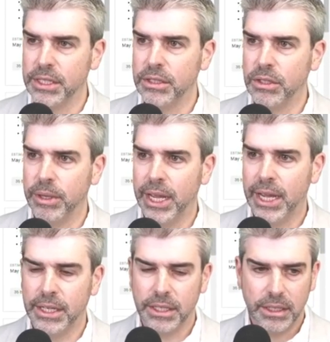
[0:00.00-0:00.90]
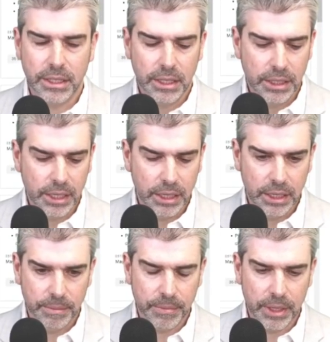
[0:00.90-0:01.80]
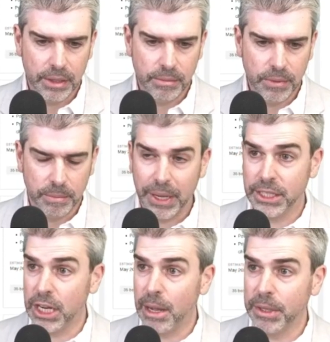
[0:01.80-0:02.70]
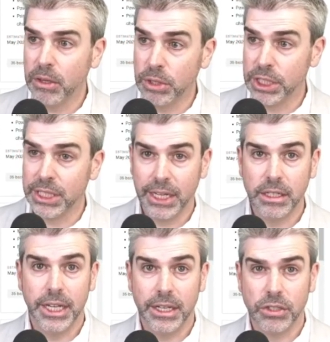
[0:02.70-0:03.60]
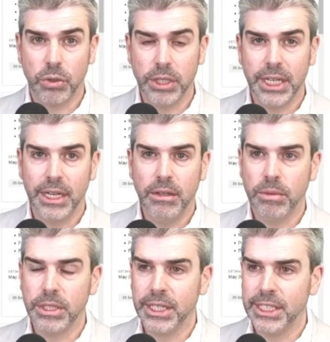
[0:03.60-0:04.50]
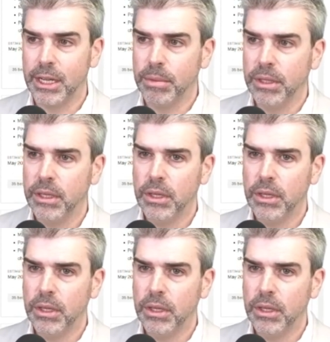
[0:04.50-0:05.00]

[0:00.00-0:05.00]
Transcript: So we had the uh, by topic, which is like data storytelling, was an example.